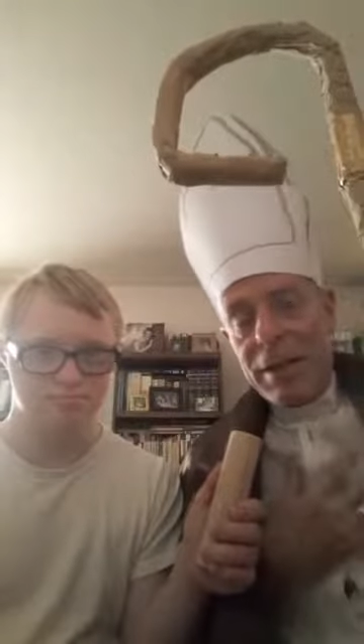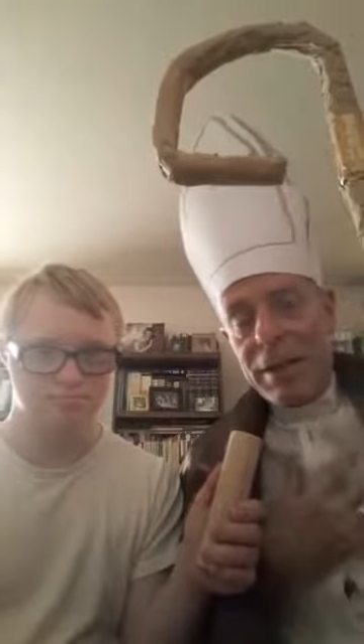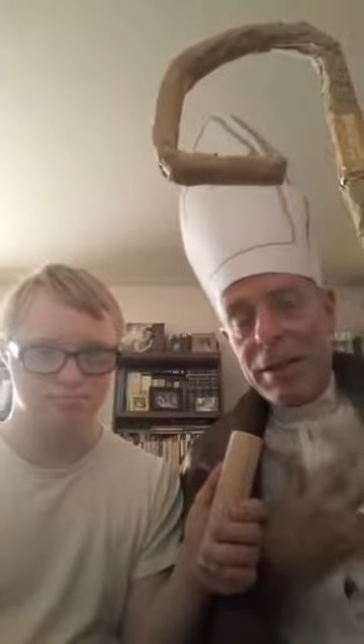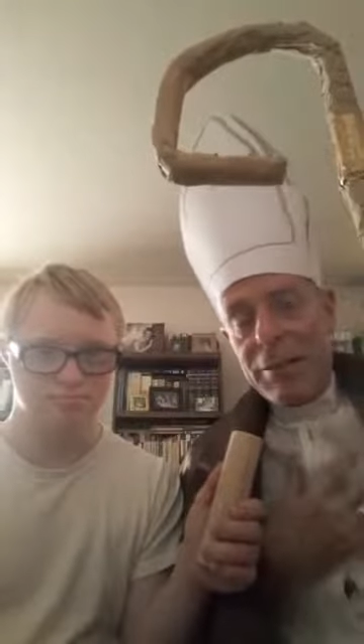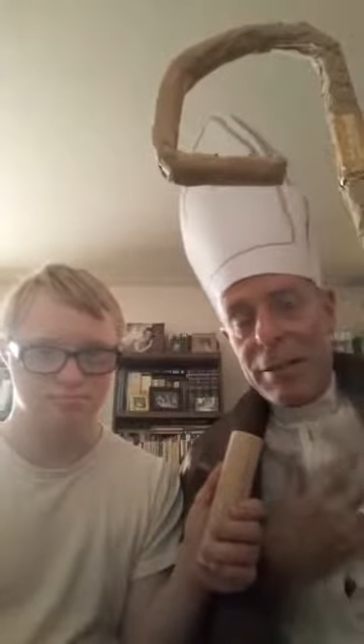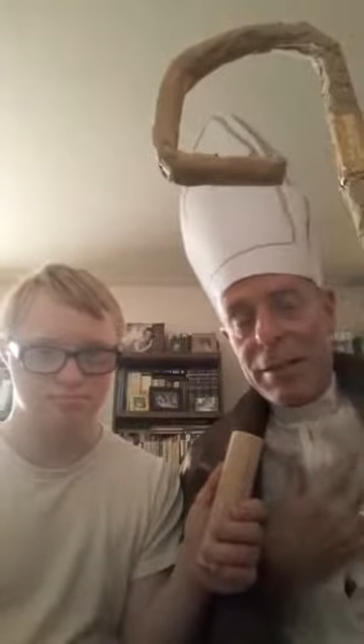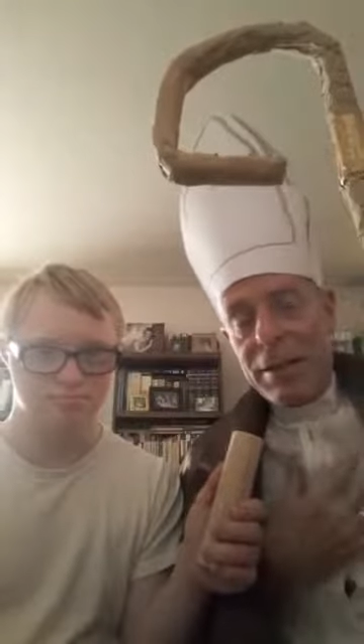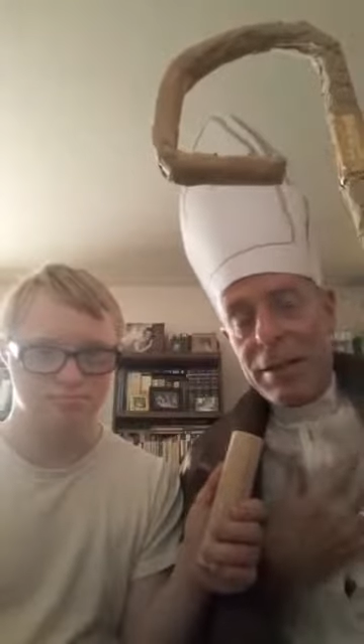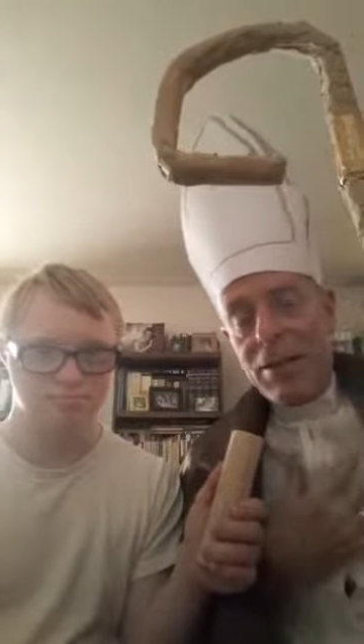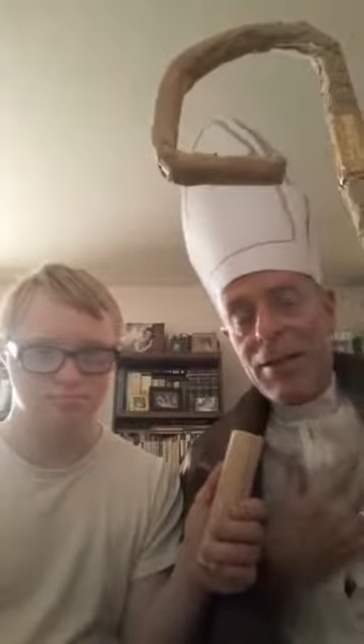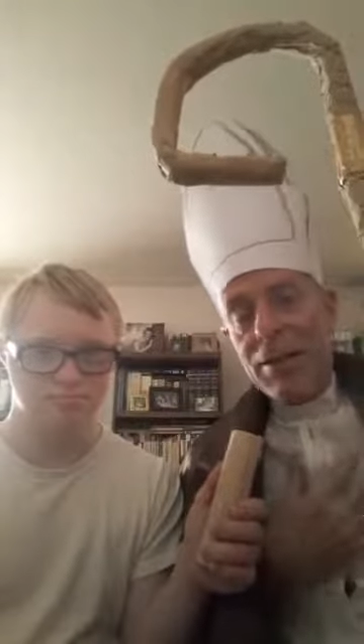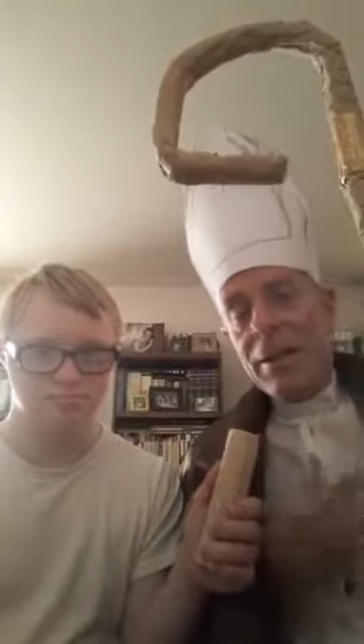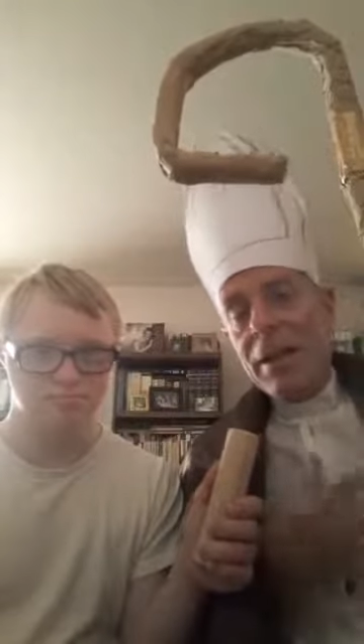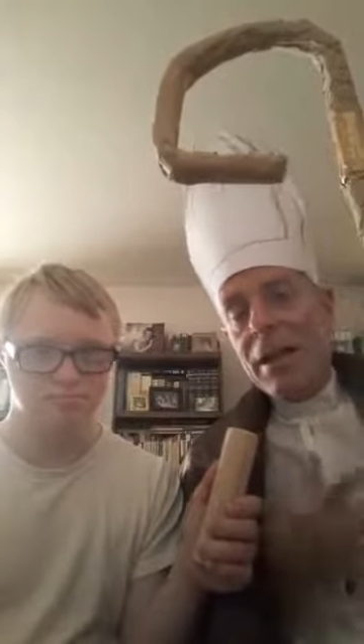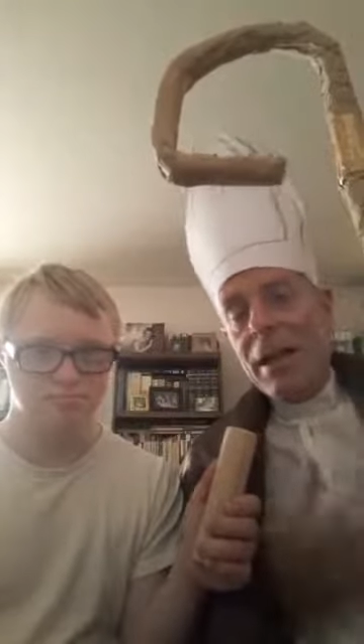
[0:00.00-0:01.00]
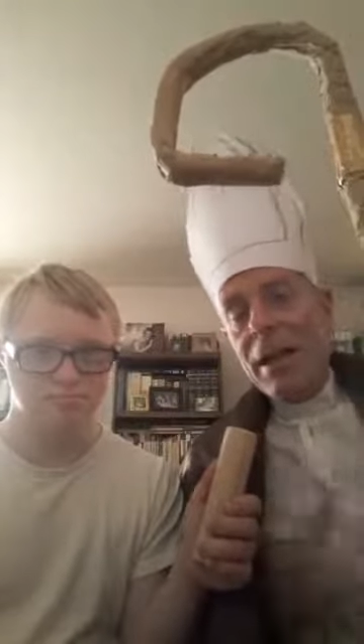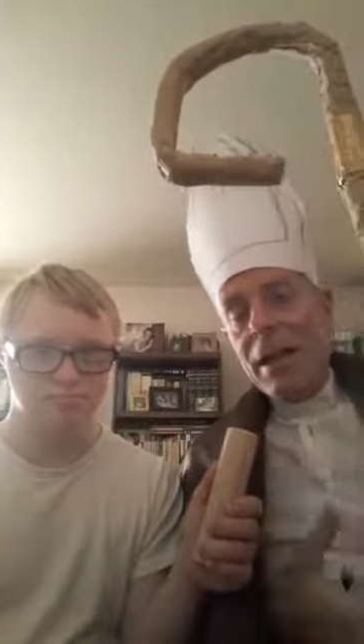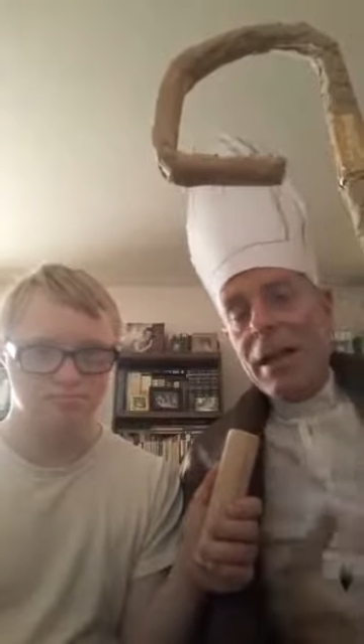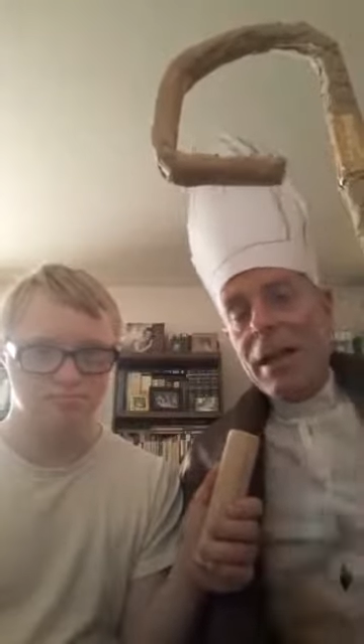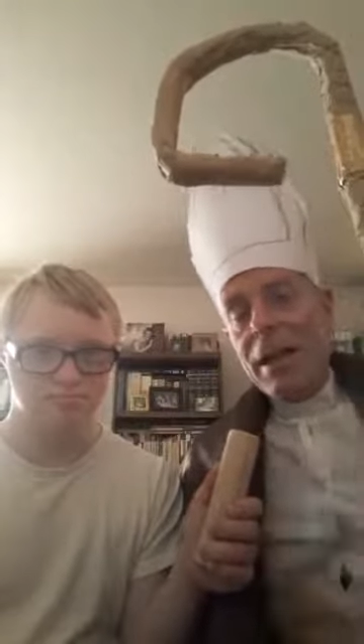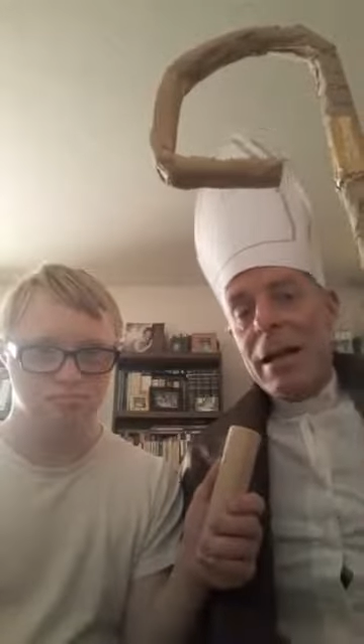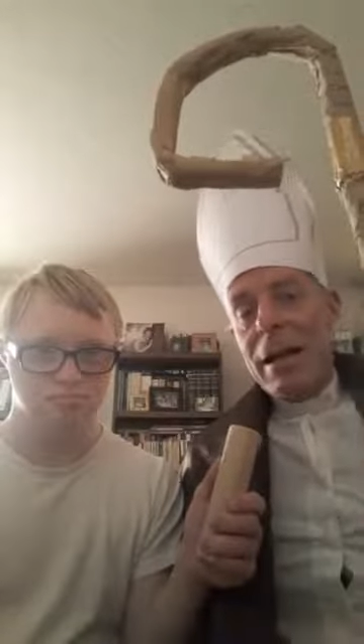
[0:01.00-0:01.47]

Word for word: England myself, I